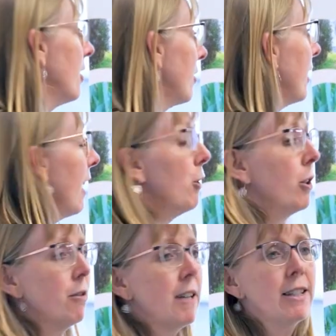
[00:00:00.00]
So they're
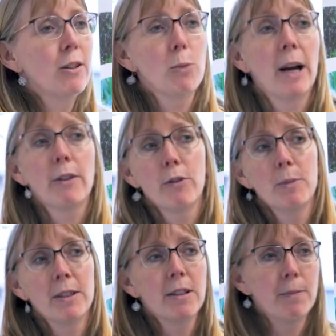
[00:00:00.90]
all the reasons why
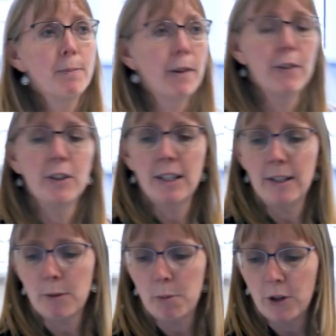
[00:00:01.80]
government are
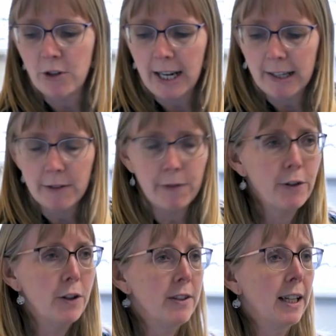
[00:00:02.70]
funding this project and
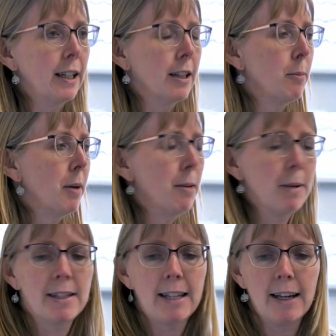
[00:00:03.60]
funding the
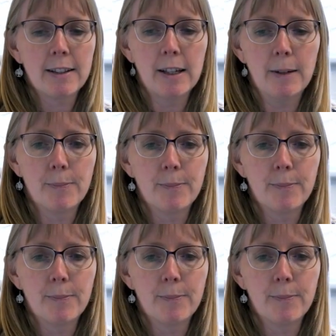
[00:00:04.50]
biomass sector.